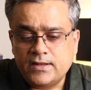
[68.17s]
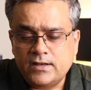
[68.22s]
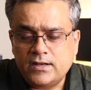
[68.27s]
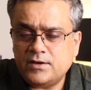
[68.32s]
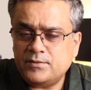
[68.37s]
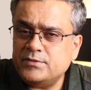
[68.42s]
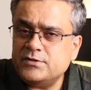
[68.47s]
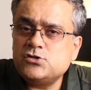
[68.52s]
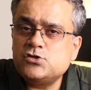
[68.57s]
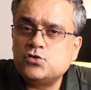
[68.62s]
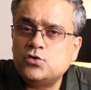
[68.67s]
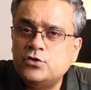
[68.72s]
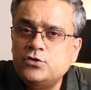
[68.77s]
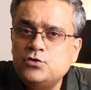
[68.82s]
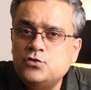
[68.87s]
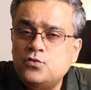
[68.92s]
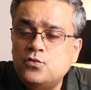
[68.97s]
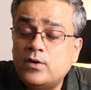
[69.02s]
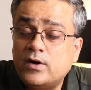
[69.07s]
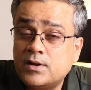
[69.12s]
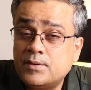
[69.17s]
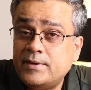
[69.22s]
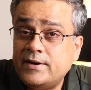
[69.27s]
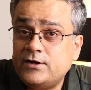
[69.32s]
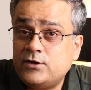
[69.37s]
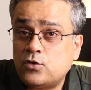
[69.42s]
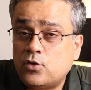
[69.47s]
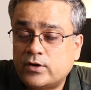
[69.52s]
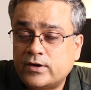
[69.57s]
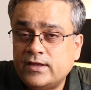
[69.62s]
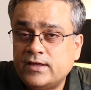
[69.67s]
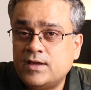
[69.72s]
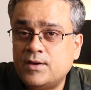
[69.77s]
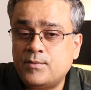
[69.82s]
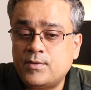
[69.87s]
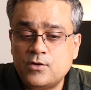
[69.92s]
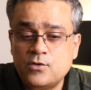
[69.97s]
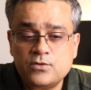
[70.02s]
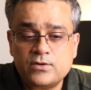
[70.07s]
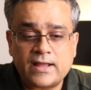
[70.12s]
Let me show you what am I talking
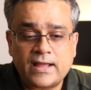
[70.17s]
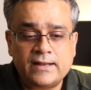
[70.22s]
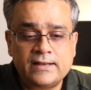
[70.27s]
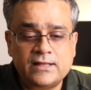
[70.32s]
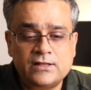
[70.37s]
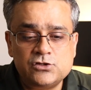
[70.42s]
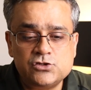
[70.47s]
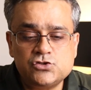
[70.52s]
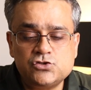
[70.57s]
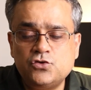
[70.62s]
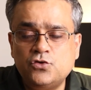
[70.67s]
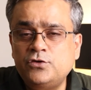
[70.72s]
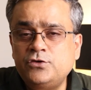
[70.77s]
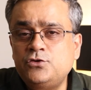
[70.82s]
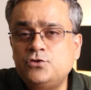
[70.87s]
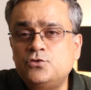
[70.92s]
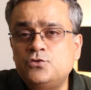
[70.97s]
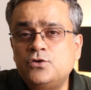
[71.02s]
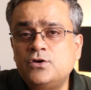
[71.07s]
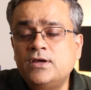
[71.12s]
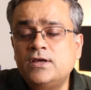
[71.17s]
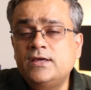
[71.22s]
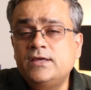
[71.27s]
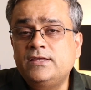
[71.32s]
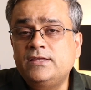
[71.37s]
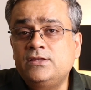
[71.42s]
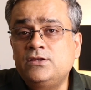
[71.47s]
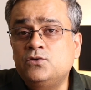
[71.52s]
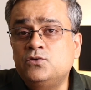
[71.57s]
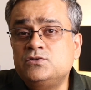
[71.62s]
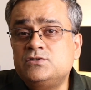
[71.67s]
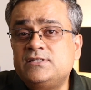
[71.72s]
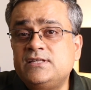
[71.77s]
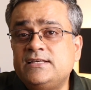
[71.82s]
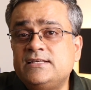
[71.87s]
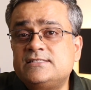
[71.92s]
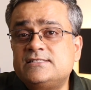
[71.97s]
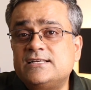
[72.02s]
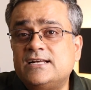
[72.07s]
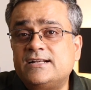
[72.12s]
about, and I'll show you
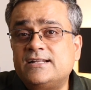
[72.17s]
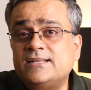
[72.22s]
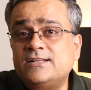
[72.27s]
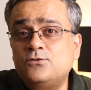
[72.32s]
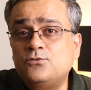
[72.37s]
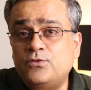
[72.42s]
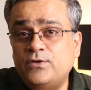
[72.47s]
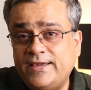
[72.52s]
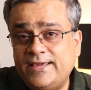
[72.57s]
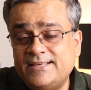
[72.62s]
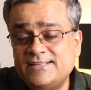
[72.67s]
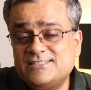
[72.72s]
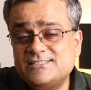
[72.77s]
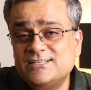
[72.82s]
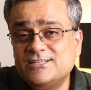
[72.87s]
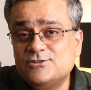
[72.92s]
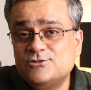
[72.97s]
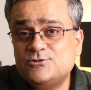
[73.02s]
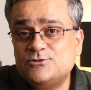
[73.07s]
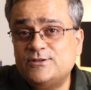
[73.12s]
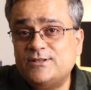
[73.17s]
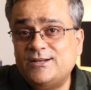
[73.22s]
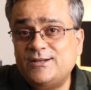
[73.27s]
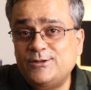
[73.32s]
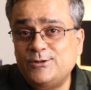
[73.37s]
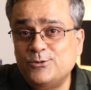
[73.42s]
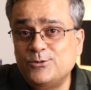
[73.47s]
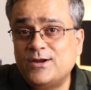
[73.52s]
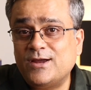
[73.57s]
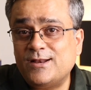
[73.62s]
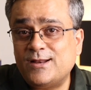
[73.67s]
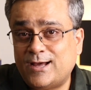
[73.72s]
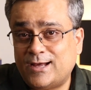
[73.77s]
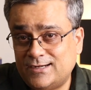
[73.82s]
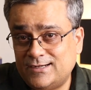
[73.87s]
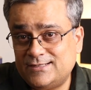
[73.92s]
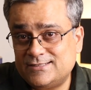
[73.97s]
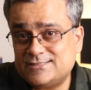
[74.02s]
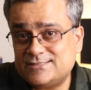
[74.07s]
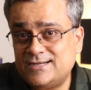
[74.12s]
using certain ways so that you can
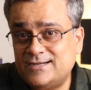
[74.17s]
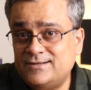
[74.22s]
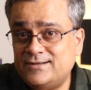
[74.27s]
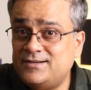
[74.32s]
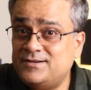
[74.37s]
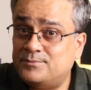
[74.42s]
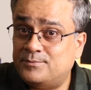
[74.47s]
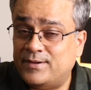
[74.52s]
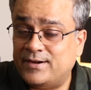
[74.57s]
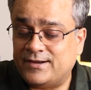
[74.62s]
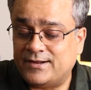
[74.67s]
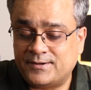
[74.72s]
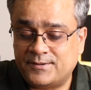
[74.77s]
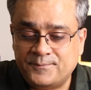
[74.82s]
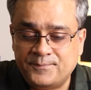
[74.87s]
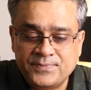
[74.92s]
understand it better.